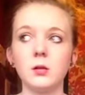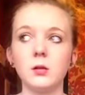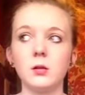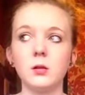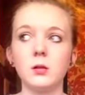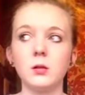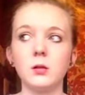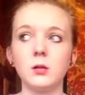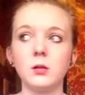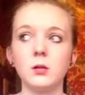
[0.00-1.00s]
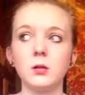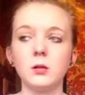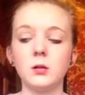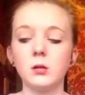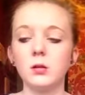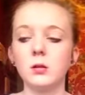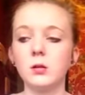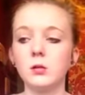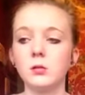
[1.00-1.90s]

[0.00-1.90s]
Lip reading: Nobody speaks.